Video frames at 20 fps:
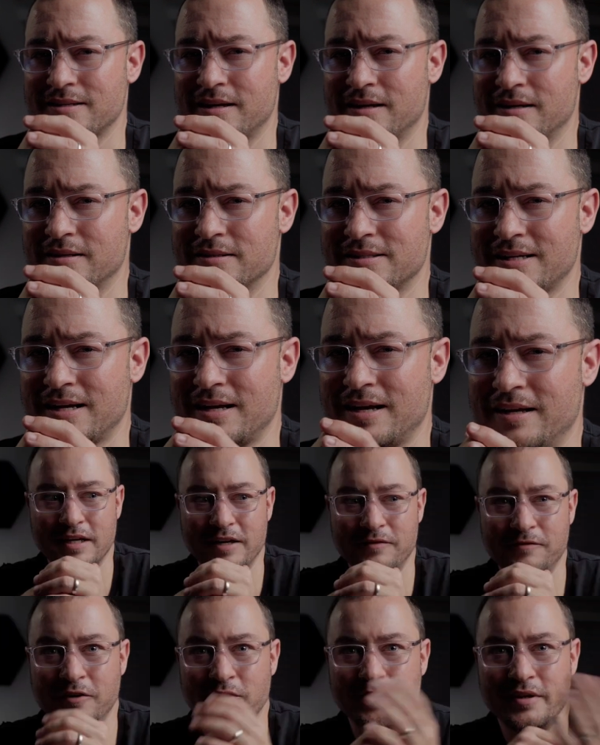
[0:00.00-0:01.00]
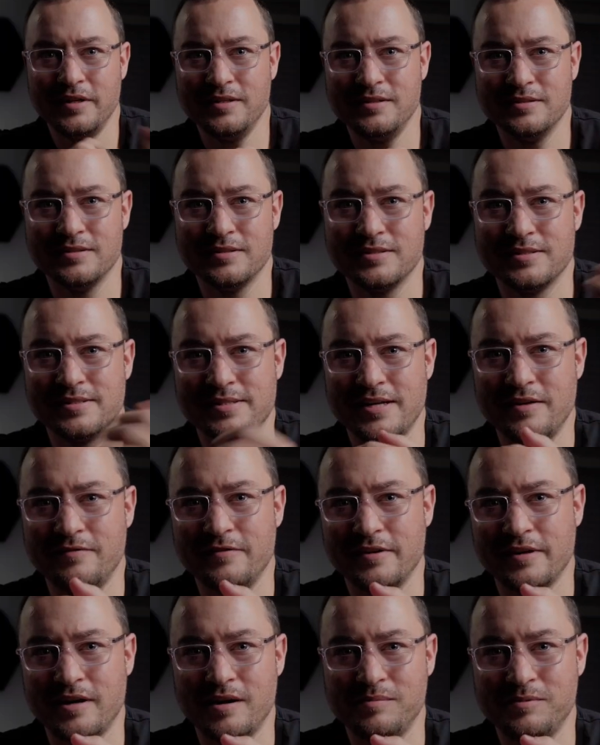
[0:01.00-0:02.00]
and if you can save
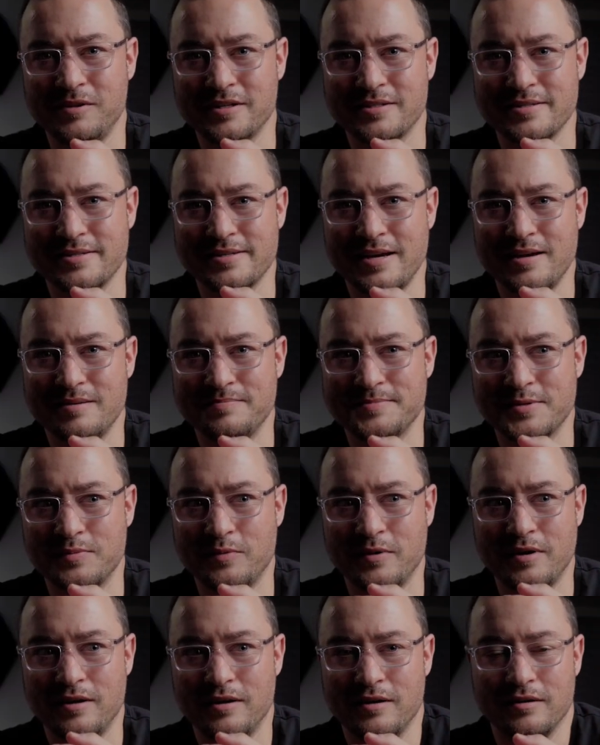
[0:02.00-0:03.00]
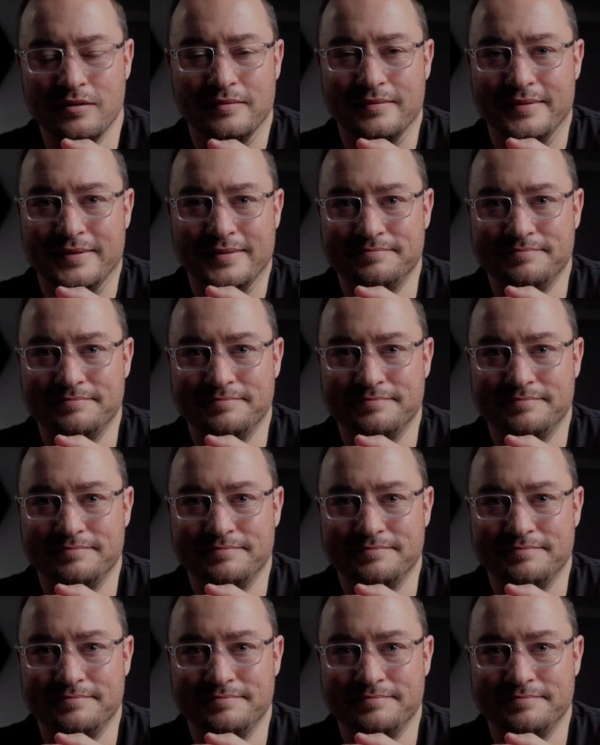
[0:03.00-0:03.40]
a couple of steps while